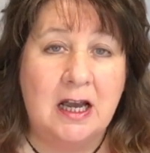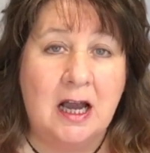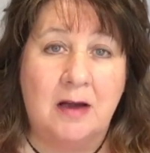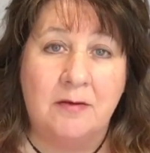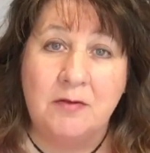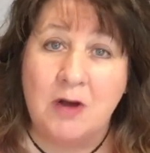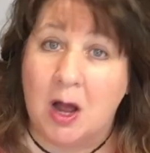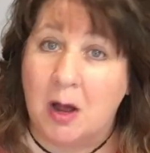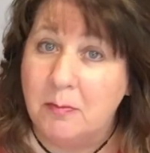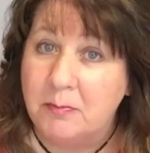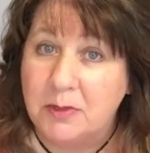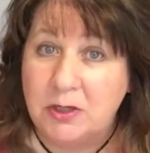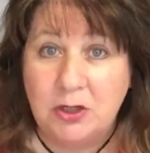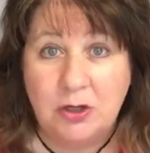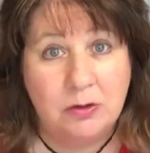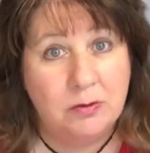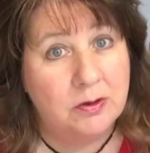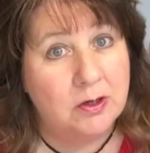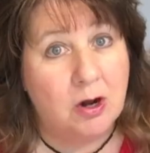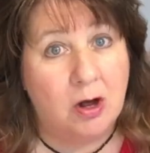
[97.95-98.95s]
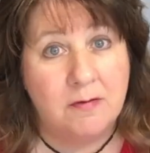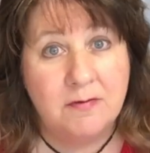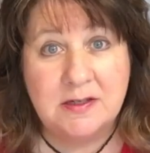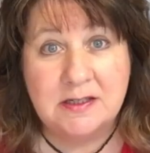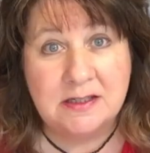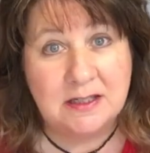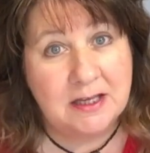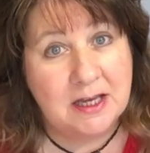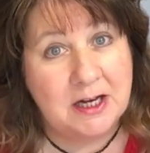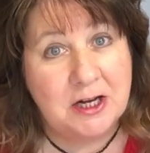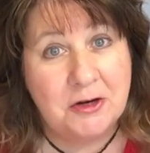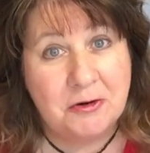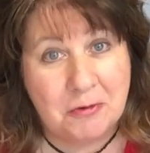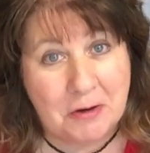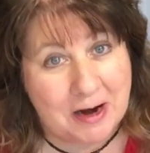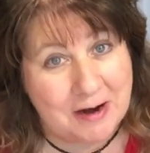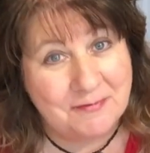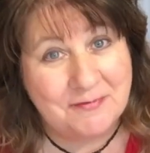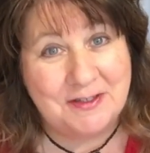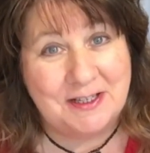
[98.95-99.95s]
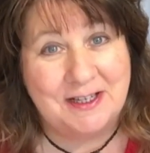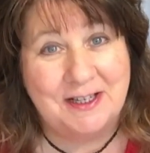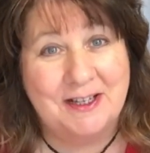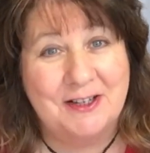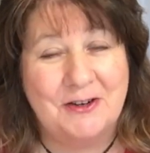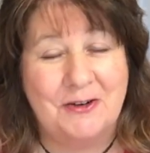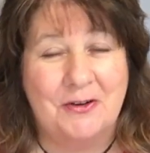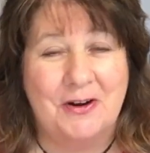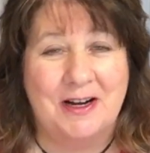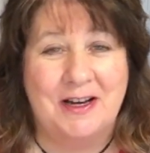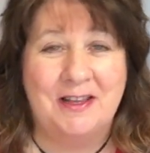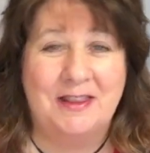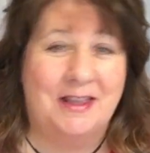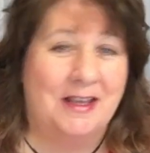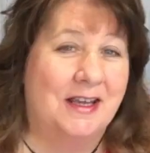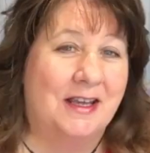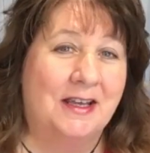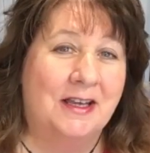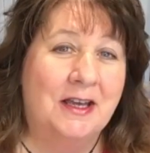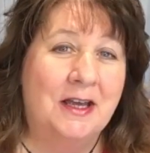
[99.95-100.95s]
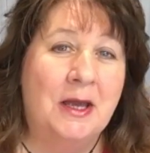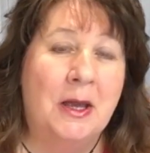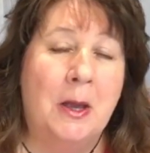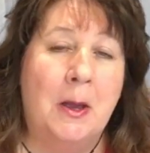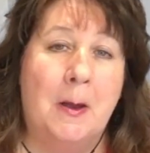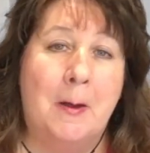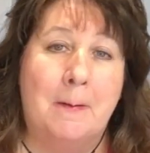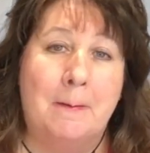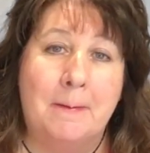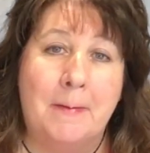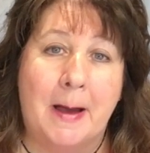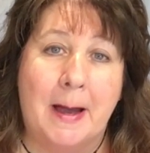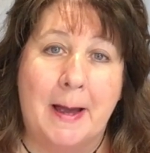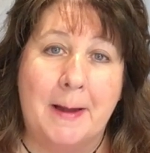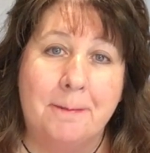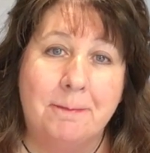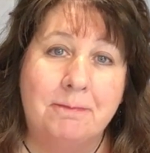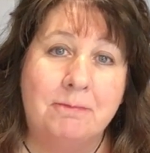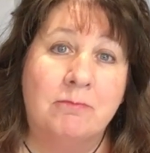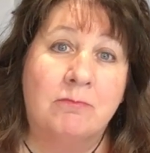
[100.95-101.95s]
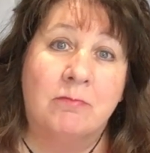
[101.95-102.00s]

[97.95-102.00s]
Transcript: I've not been doing obviously any crafting or anything, but